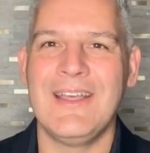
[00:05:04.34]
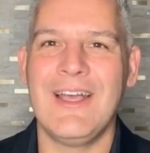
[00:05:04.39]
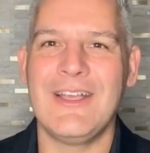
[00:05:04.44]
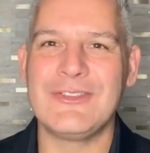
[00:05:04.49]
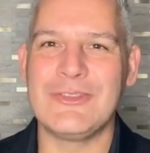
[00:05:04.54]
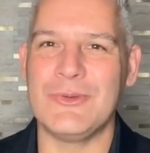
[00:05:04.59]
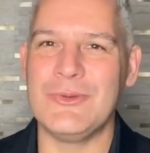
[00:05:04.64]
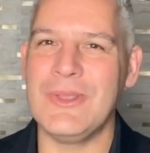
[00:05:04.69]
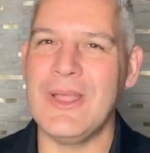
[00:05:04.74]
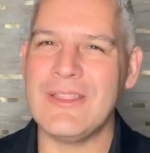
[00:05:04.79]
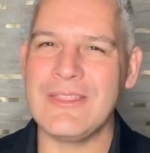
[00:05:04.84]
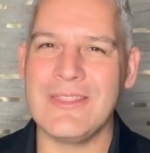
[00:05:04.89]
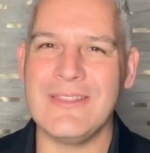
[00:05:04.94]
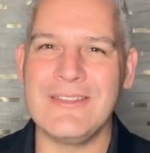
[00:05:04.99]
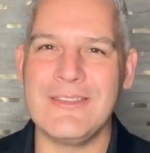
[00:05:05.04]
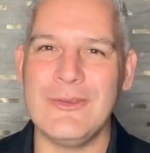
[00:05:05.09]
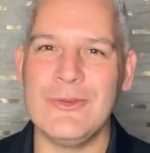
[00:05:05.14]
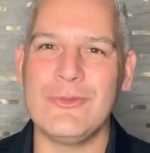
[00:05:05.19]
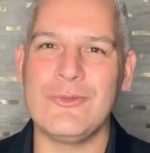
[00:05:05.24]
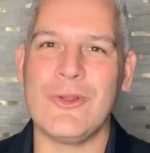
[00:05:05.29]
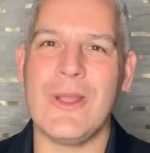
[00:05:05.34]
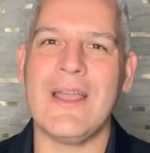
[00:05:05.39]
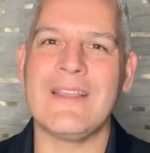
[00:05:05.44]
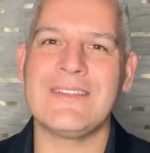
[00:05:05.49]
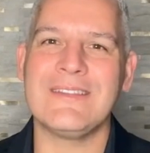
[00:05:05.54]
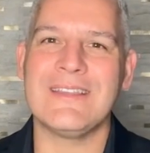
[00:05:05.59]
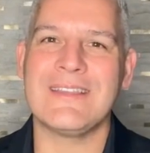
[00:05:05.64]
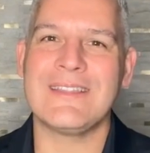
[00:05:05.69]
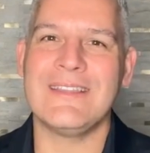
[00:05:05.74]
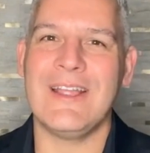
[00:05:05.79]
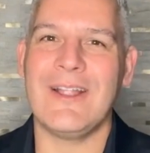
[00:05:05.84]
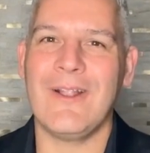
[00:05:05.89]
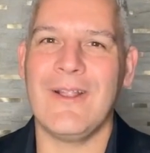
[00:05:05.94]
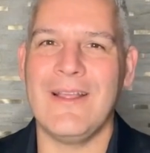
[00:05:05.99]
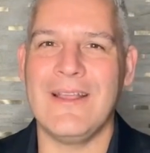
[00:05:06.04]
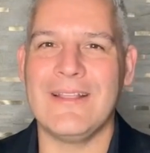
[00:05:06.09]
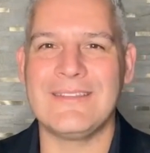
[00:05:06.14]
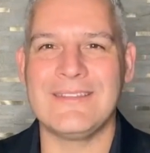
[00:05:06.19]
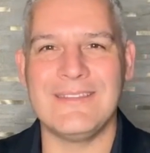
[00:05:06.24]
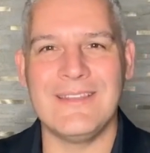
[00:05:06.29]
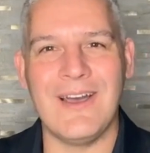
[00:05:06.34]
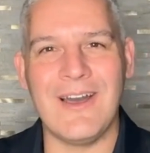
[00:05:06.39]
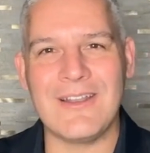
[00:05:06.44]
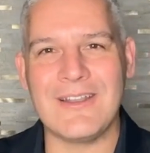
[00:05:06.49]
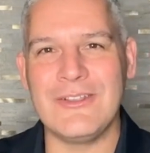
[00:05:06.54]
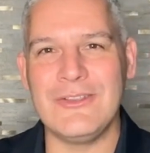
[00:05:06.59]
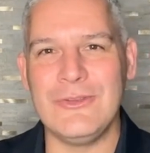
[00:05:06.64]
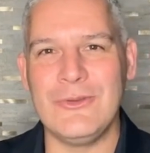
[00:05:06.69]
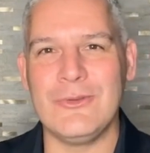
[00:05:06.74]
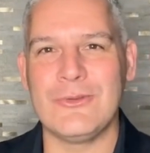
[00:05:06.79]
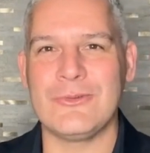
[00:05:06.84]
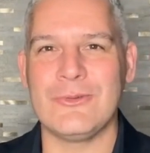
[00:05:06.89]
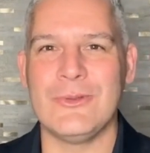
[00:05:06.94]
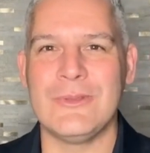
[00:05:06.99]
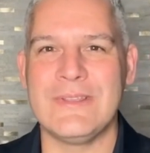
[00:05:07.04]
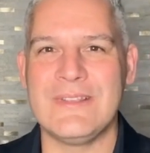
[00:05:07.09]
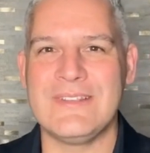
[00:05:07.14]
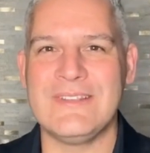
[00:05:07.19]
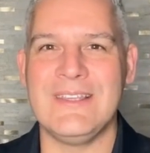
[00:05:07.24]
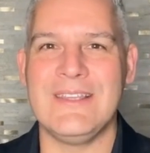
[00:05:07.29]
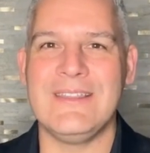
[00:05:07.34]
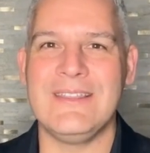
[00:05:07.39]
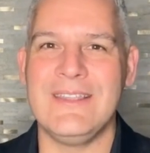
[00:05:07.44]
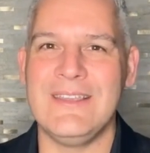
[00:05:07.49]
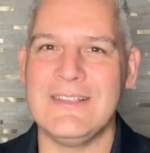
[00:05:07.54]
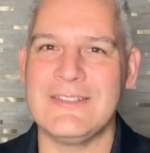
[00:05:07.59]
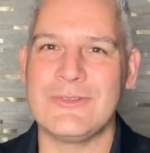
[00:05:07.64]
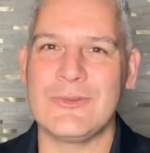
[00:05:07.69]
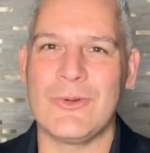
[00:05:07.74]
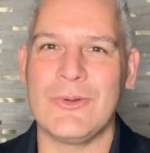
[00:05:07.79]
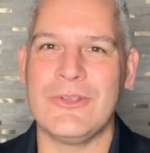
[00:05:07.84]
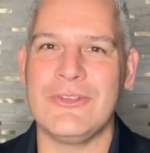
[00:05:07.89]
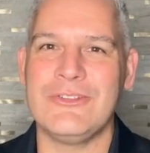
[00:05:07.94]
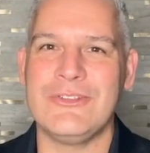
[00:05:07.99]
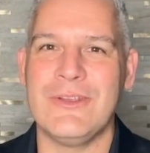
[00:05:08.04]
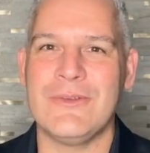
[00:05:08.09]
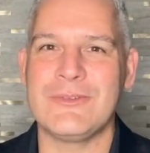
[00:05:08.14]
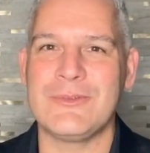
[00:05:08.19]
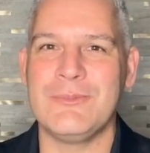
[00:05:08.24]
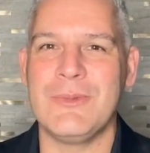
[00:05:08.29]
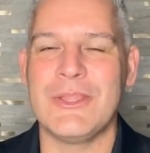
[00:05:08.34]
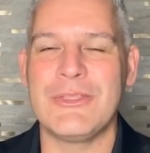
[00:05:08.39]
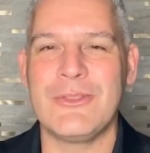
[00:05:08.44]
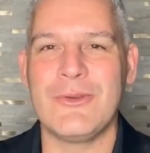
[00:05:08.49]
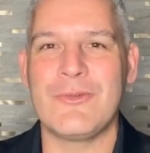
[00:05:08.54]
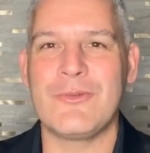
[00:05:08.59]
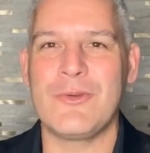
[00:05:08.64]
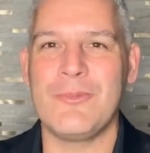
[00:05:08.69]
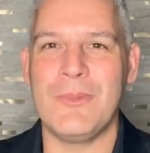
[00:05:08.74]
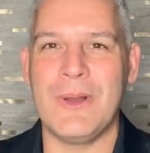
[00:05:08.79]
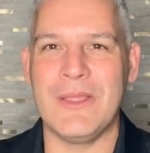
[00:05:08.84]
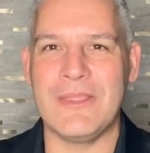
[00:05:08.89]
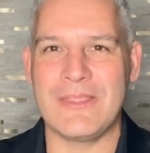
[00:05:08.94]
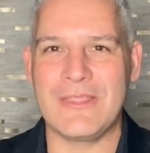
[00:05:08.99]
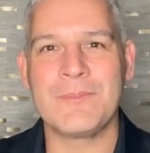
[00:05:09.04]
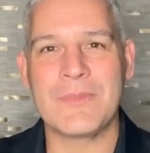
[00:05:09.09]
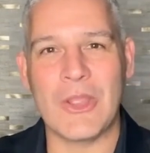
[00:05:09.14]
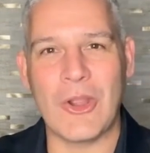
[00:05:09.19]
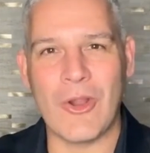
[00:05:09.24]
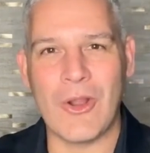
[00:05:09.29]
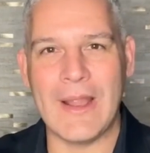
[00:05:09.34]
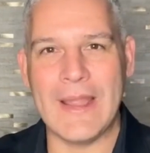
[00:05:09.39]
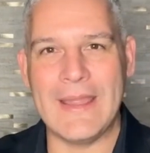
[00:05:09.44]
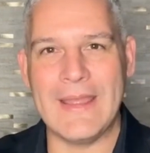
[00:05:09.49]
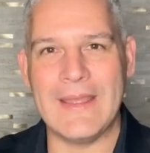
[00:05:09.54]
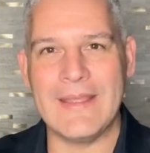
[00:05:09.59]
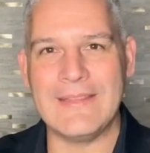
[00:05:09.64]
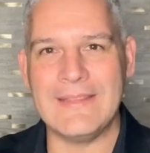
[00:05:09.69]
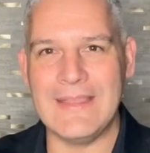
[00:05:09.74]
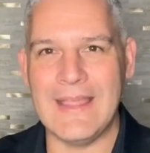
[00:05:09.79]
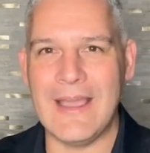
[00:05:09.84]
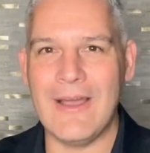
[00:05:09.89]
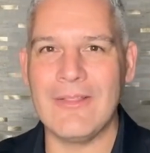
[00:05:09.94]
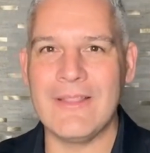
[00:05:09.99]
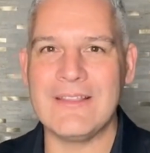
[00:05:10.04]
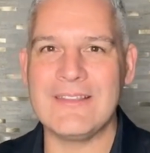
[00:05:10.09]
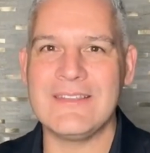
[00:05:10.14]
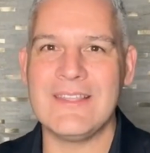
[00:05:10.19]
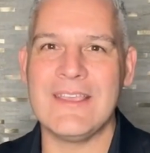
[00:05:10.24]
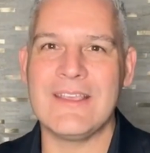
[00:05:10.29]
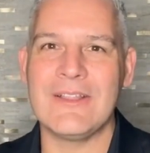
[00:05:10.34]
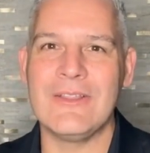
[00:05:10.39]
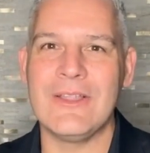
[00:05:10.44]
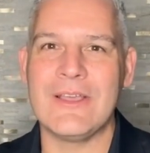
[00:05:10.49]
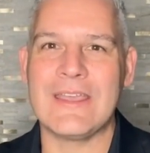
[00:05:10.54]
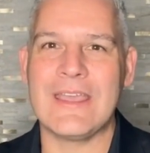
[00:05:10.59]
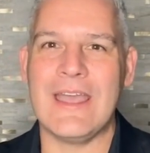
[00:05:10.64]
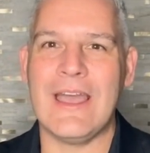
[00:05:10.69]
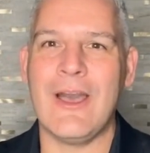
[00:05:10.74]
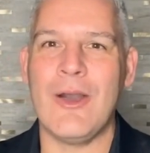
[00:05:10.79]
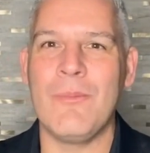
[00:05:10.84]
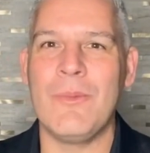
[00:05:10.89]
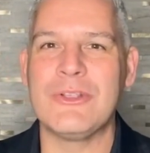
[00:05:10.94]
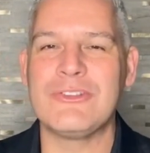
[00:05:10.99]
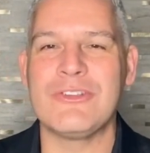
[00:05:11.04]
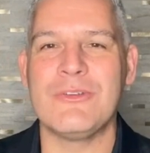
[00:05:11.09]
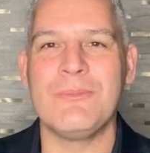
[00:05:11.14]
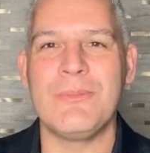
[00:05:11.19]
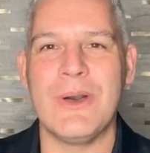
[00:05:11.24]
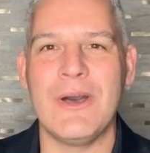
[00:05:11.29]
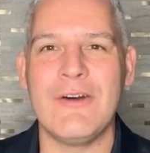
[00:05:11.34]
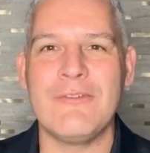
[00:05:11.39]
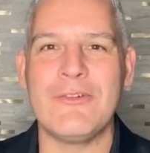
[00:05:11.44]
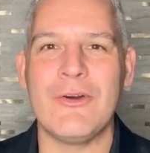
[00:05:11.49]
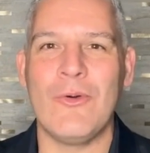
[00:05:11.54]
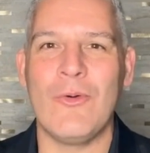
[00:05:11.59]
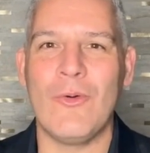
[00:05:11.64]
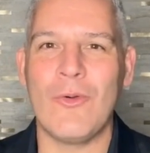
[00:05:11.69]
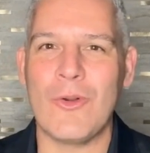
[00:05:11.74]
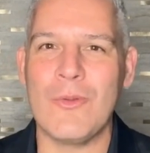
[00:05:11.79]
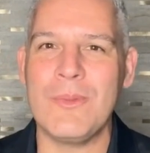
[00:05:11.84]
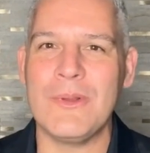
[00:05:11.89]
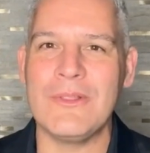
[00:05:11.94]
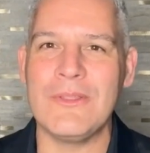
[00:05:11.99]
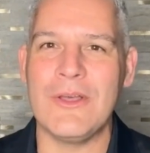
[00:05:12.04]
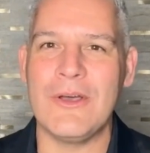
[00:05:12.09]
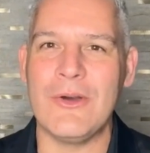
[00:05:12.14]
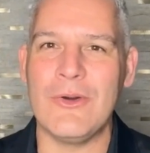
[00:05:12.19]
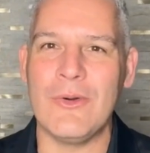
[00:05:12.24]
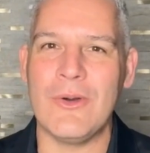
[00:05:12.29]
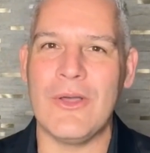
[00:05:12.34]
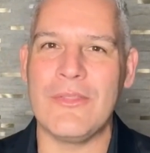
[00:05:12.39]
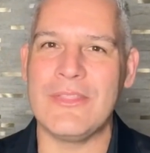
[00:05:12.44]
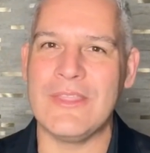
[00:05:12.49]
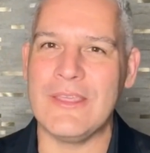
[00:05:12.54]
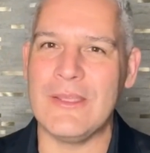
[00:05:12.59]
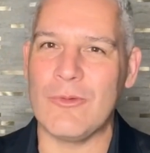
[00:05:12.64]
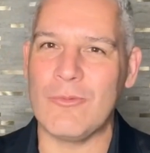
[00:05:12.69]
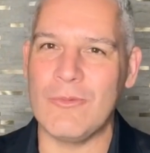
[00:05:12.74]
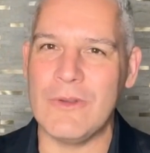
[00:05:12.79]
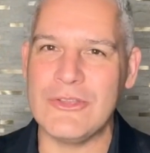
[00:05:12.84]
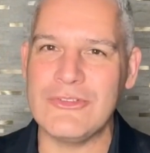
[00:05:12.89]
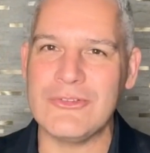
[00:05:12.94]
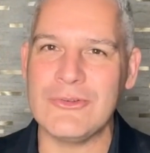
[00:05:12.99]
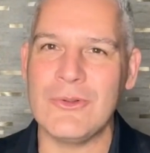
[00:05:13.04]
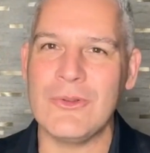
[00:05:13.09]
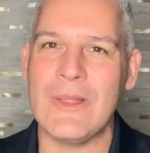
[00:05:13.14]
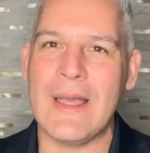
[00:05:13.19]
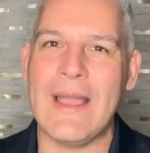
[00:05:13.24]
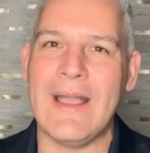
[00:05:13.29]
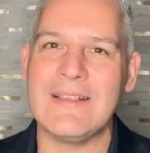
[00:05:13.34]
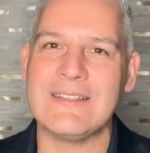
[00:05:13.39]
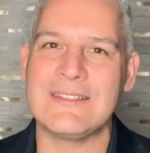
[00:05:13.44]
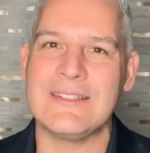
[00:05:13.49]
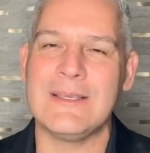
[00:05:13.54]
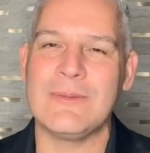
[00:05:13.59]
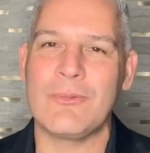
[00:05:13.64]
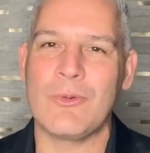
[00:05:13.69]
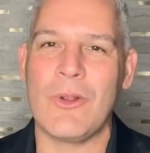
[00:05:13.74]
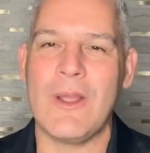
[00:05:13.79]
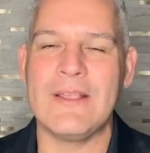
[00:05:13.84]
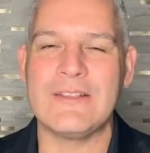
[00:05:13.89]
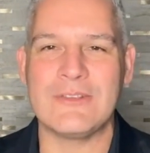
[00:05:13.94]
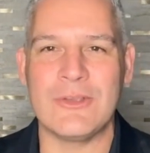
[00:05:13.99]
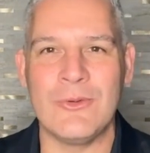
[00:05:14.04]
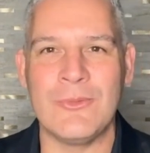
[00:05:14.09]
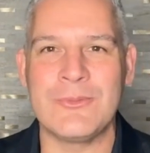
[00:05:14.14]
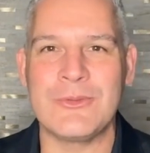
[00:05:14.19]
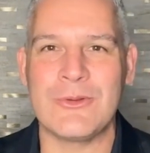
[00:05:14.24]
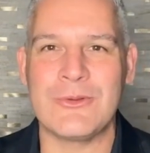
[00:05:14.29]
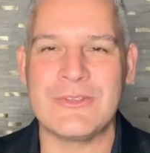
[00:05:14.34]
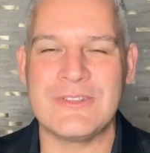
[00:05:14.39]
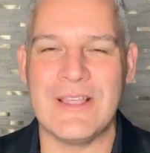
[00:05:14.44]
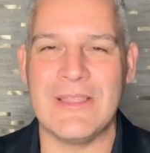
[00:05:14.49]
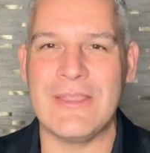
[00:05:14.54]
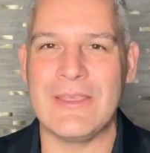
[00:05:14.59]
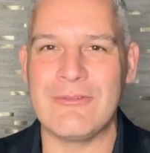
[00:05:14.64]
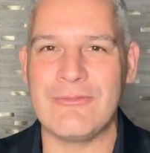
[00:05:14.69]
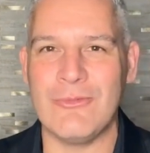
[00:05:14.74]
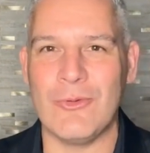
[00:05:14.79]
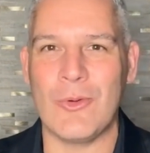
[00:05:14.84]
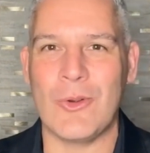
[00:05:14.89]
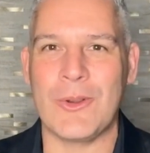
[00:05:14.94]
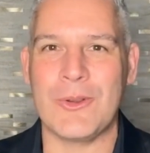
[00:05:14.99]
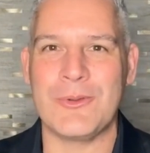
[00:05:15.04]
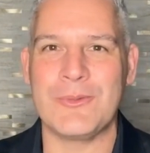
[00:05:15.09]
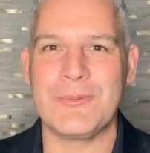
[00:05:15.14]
So nothing too drastic there. It's not unusual to see these sort of shifts month over month. All right, now let's take a look at how much above or below the original asking price homes are selling for.